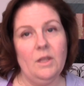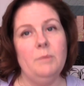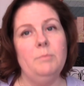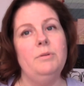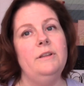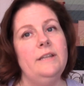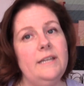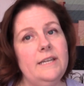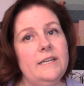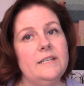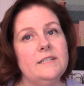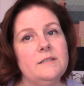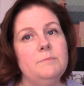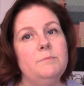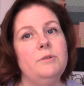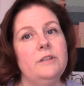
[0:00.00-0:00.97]

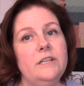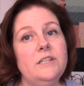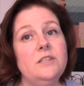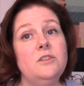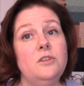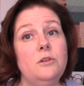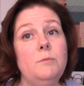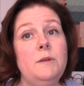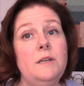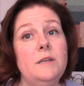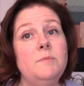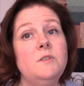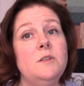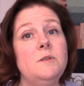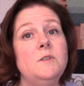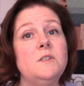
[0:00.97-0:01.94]
Please do be a
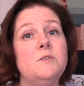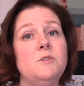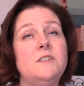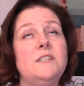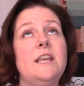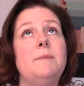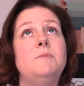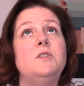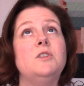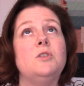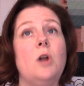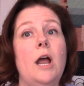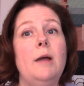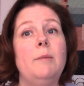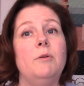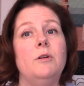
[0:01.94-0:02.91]

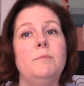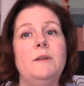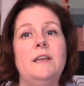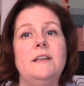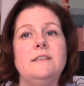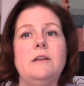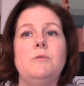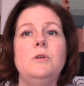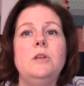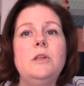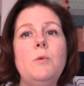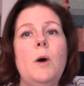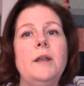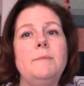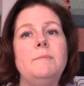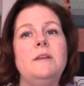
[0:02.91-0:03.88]
subscriber, because I really
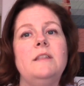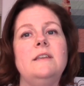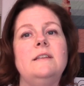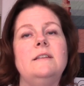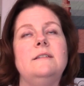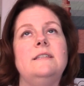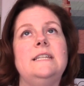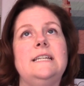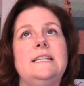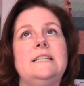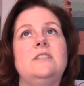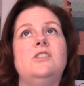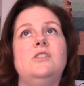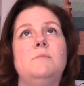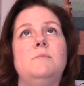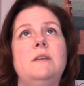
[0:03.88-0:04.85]
want to be
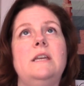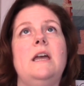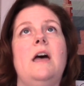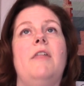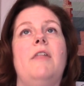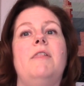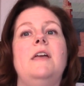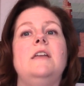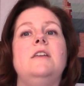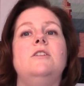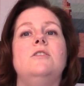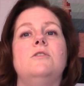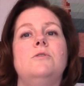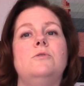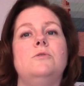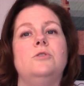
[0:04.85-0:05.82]
this to be a thank
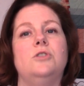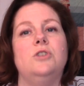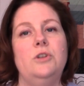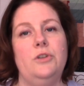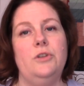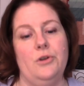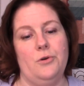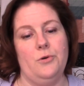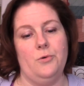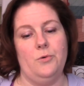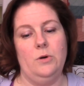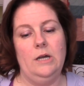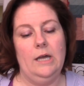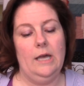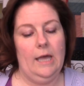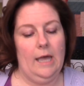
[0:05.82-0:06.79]
you to you.
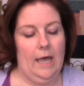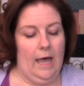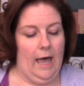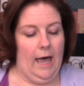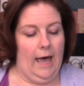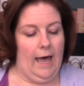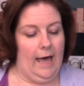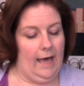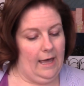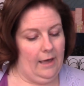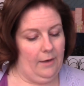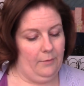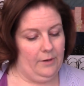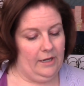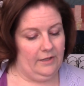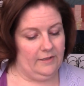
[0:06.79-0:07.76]

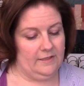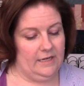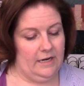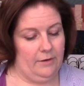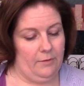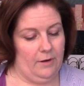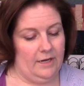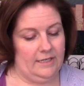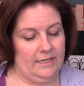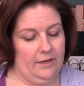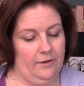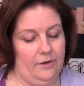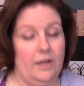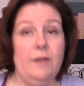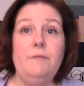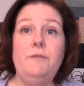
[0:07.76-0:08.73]
What else did I write
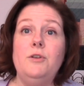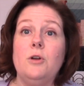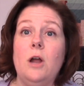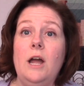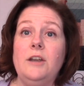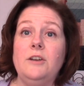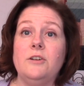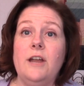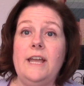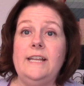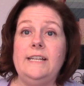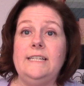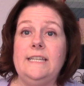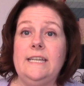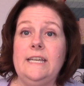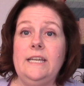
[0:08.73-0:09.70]
down? If you're under
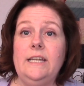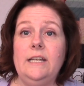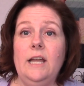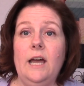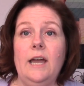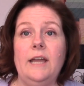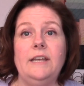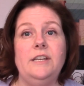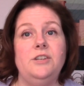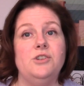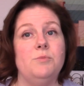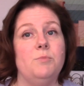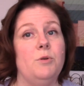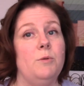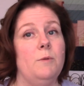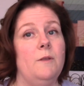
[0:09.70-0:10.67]
18, I
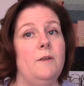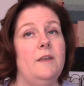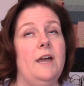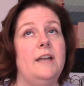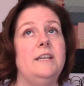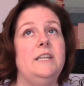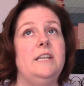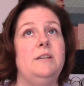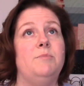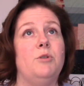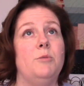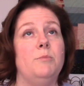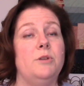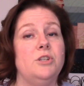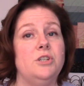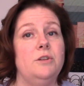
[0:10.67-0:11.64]
need
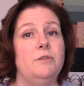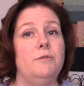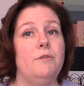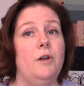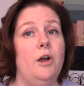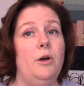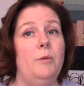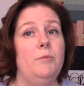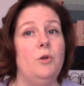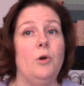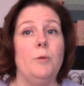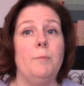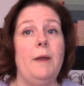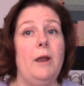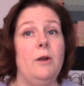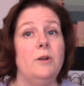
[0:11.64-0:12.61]
permission from your
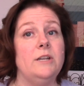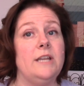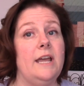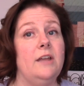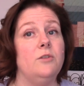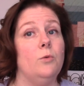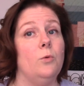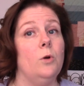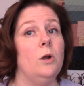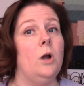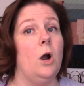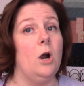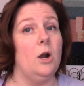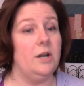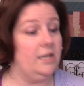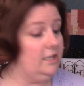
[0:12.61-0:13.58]
parent and or
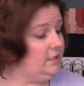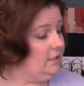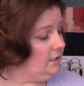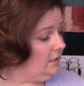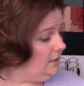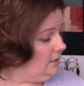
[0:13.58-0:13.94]
guardian.